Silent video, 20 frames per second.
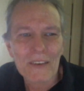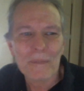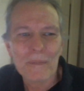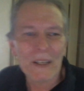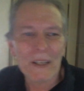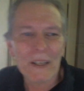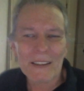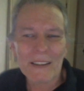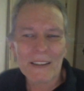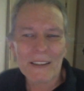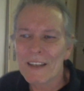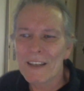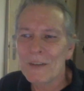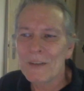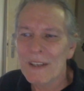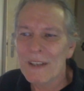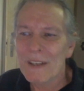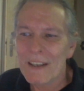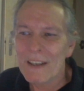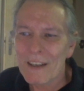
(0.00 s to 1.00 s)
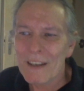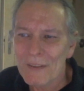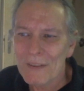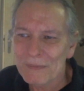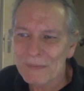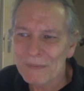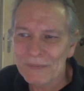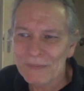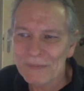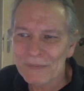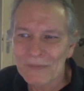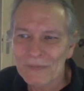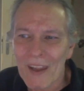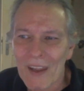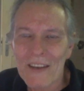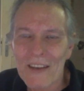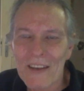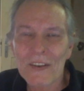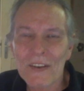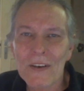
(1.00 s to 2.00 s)
But anyway,
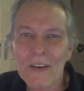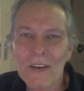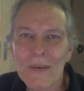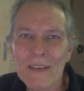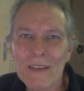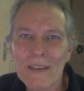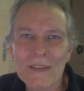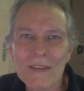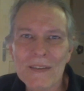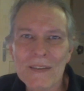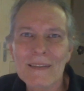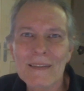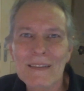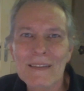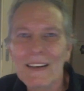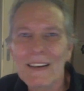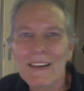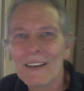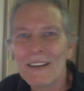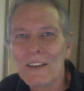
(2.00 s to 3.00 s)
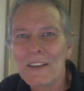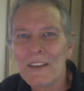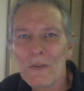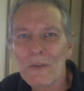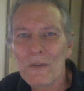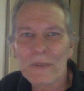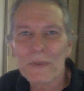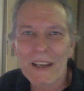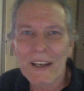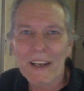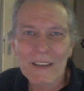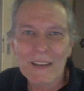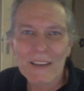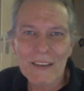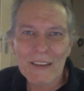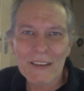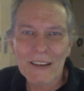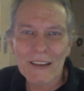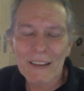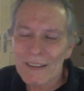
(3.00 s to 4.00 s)
as always, don't forget
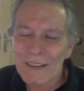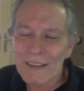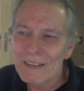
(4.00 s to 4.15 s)
to